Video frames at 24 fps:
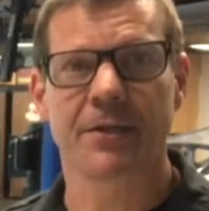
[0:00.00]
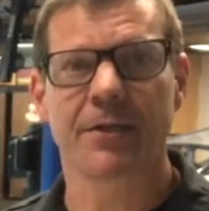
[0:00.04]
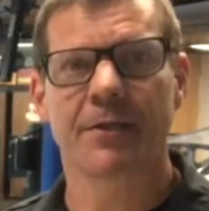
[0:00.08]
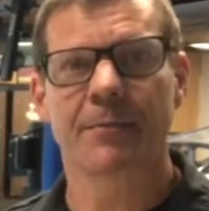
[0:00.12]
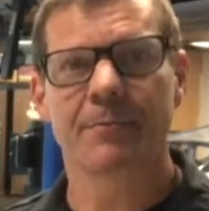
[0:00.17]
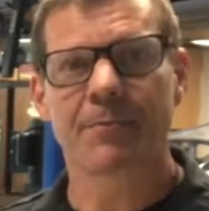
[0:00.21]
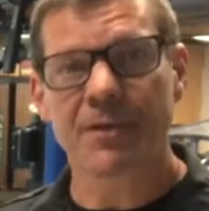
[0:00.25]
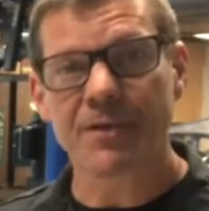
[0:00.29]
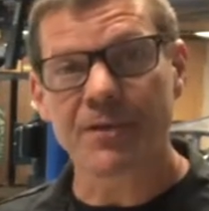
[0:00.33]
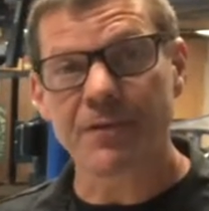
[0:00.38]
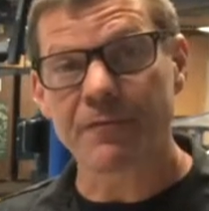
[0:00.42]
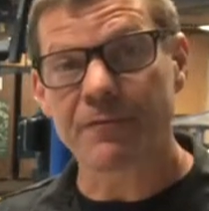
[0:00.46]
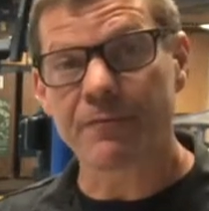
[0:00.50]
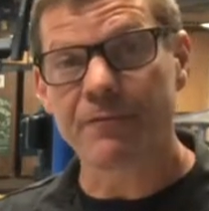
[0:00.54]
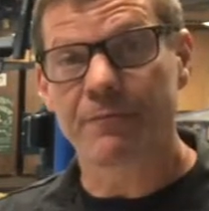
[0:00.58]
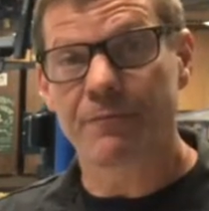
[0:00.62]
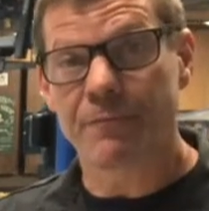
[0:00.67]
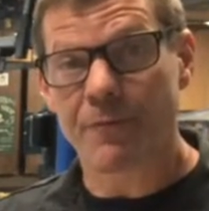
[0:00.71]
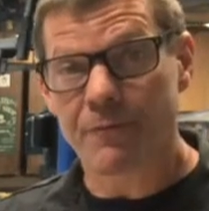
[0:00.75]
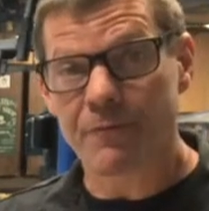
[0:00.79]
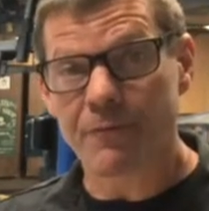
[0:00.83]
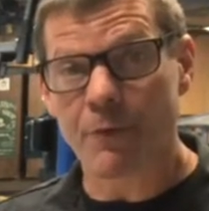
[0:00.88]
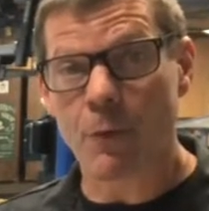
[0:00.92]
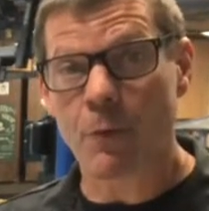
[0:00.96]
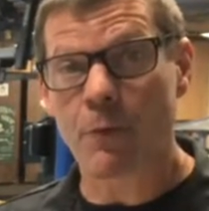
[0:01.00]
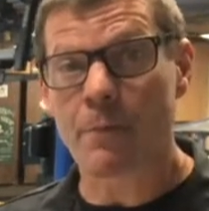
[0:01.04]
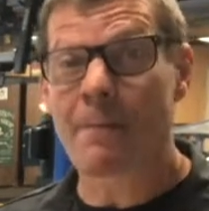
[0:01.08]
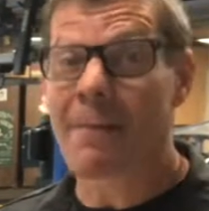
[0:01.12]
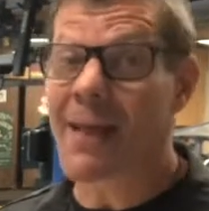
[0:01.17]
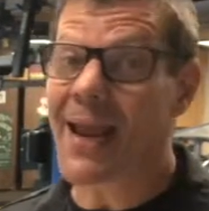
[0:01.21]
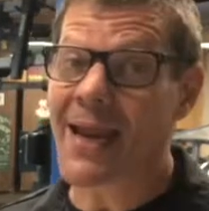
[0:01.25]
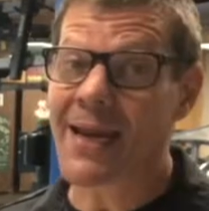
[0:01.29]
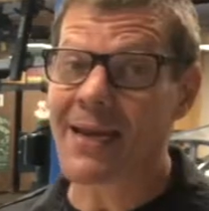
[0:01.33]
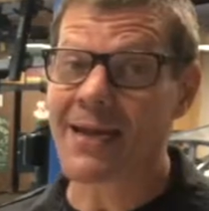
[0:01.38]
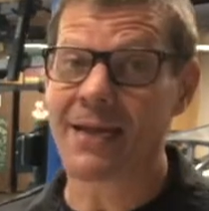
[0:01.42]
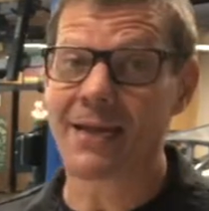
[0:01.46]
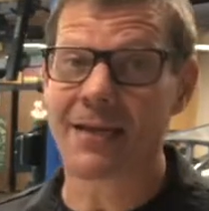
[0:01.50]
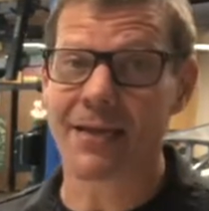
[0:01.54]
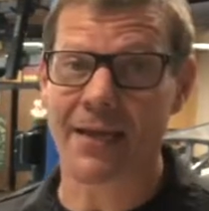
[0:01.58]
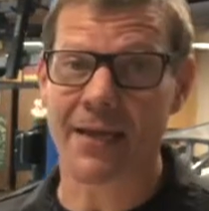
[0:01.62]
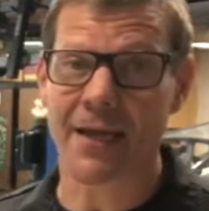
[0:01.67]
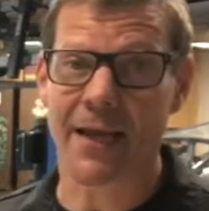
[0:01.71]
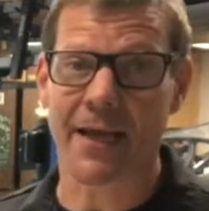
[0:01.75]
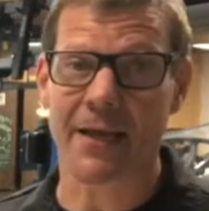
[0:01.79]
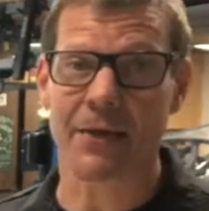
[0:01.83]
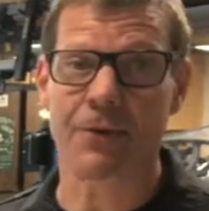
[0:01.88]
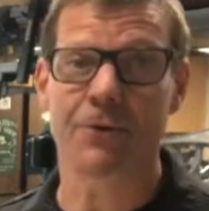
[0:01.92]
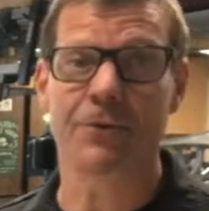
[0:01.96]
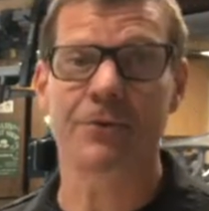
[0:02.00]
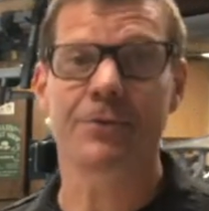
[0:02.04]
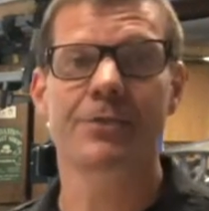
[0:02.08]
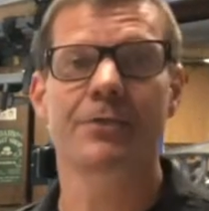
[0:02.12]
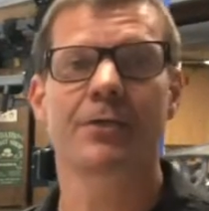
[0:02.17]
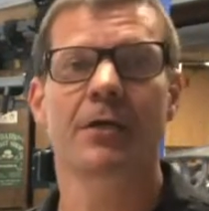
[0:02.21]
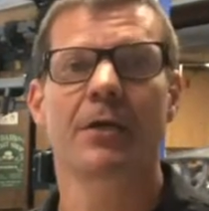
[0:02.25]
But the four main indicators